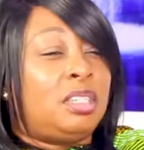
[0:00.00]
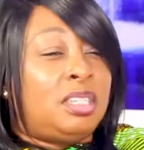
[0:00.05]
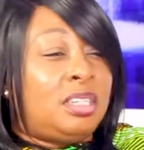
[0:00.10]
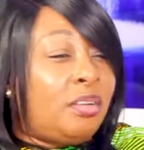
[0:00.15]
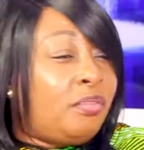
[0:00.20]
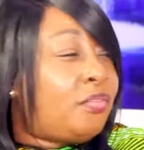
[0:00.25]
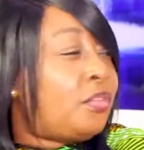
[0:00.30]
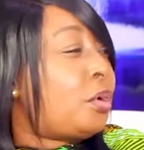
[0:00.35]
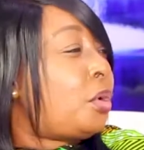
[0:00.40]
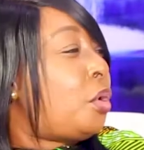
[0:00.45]

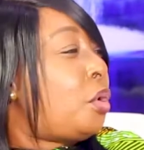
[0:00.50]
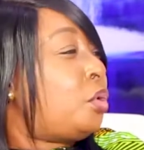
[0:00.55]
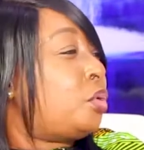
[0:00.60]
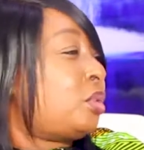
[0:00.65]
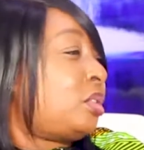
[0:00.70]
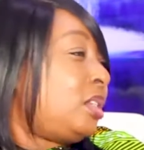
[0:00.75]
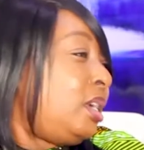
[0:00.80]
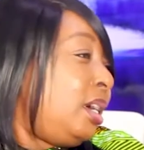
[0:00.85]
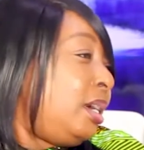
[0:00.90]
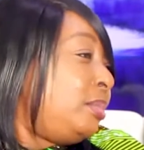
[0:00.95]

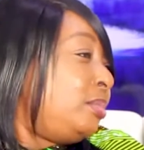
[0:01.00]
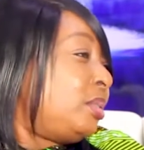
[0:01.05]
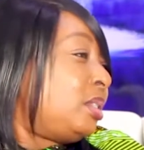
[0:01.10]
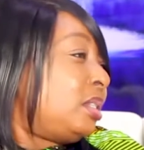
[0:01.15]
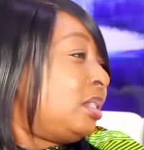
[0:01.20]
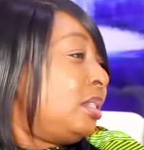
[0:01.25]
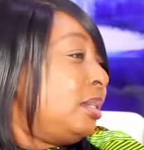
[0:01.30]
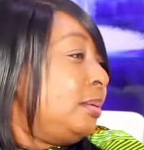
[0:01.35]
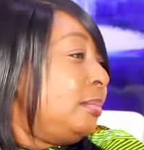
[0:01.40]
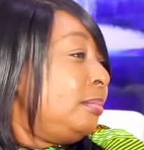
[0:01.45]
difficult times
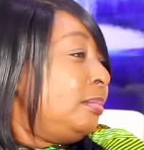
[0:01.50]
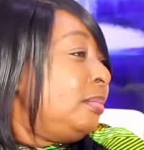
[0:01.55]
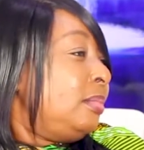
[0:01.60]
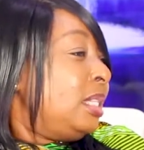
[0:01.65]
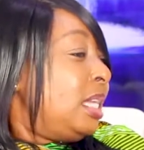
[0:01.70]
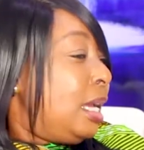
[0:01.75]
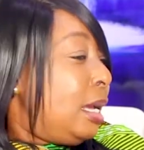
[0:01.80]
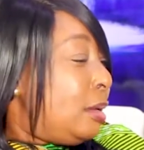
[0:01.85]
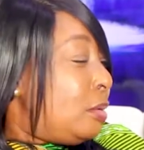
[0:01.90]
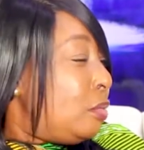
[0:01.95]
good,
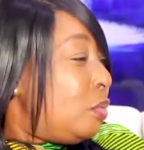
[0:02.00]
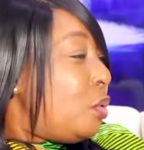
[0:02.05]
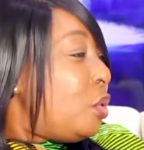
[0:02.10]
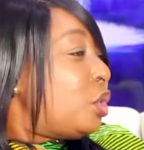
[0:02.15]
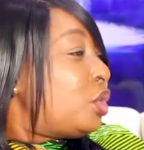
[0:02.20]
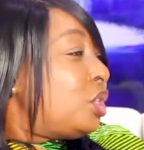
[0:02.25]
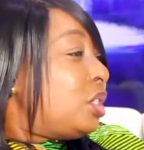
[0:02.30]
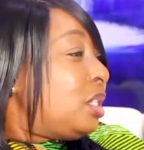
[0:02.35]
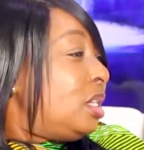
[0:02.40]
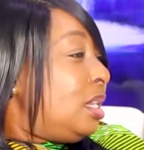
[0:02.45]
good, and good,
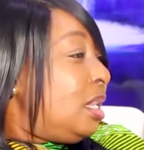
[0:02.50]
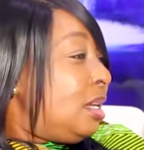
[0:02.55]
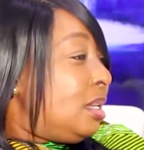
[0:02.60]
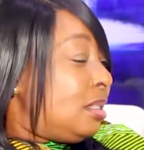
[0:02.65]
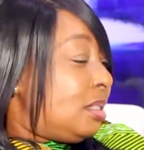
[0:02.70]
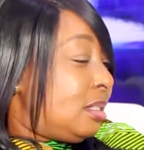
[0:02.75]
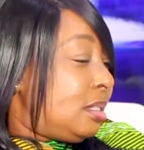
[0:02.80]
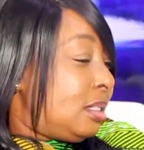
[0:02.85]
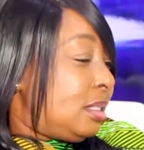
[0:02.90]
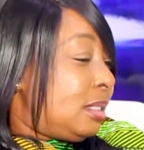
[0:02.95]
watching
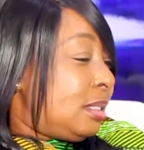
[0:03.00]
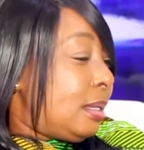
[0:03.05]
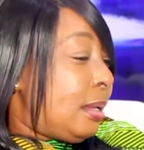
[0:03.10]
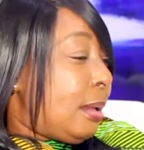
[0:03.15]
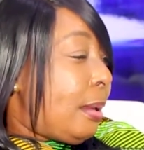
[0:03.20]
us.